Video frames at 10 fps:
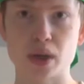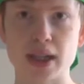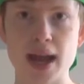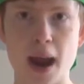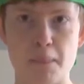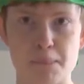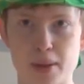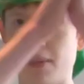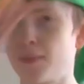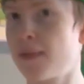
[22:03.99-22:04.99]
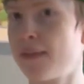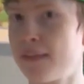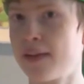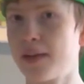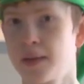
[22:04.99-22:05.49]
clap.
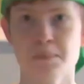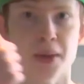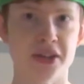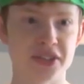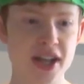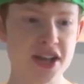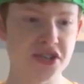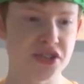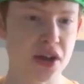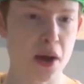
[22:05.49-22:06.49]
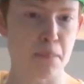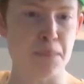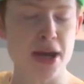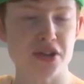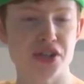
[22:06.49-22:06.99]
And there's a
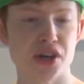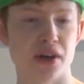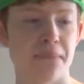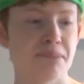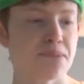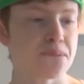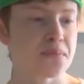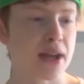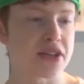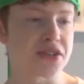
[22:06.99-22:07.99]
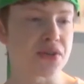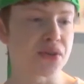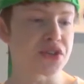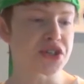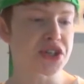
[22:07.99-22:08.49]
picture. As you
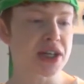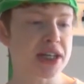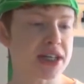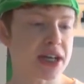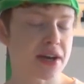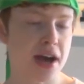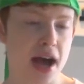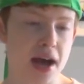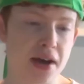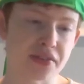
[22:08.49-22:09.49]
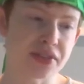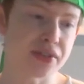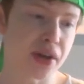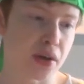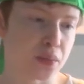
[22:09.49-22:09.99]
can see, uh, you
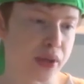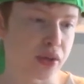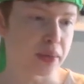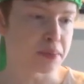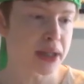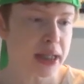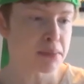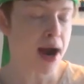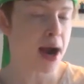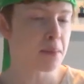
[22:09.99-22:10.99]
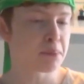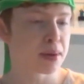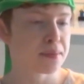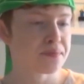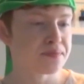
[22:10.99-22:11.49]
know, we've got the mini-map,
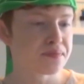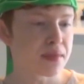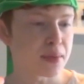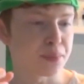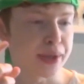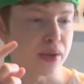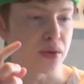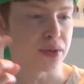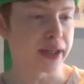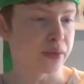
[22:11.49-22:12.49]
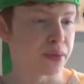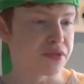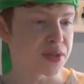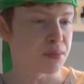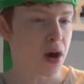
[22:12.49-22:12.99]
we got Link with
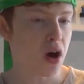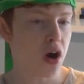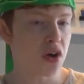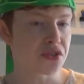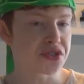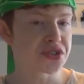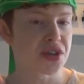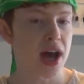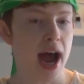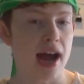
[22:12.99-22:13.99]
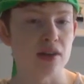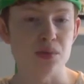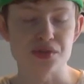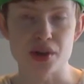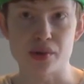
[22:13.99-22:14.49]
some hearts, and
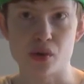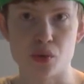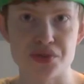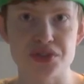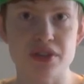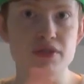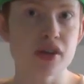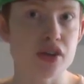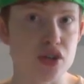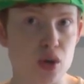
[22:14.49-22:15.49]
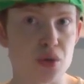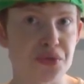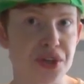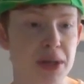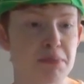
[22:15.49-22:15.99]
also, of course, different control
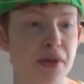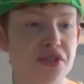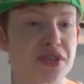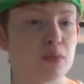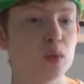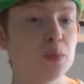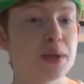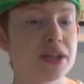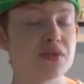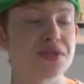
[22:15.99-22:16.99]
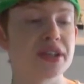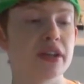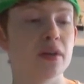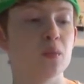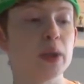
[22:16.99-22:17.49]
scheme because it will be using
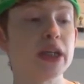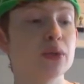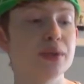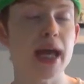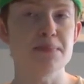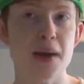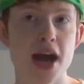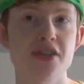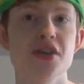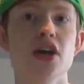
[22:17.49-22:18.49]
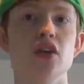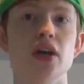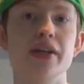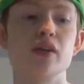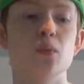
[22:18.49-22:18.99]
the Wii U gamepad
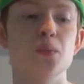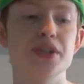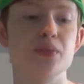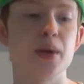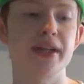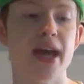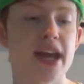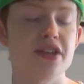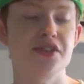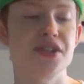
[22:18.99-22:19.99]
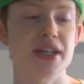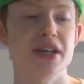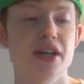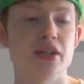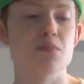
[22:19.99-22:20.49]
like Wind Waker H D.
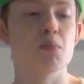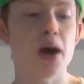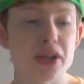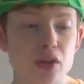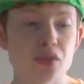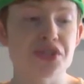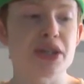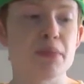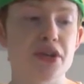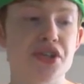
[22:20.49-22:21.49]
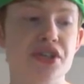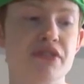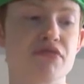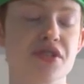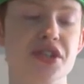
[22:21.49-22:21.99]
You might not see much of a
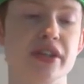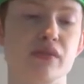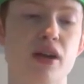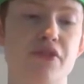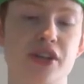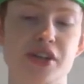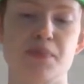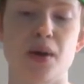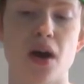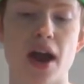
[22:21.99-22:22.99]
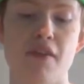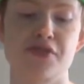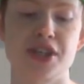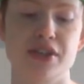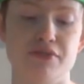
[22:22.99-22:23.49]
difference in the graphics, but I have
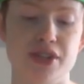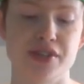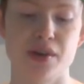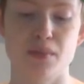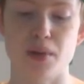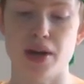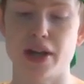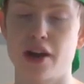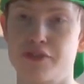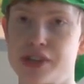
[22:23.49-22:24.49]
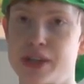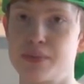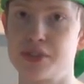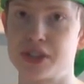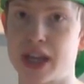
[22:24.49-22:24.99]
seen a video by, I think it
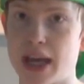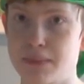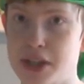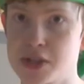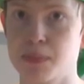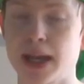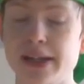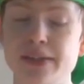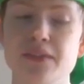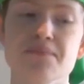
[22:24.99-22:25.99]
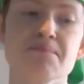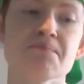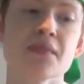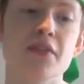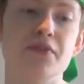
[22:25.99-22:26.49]
was Game Explain,
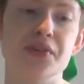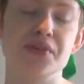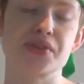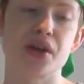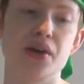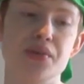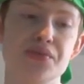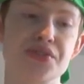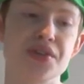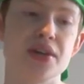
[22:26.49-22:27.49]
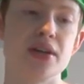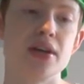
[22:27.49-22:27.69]
that shows...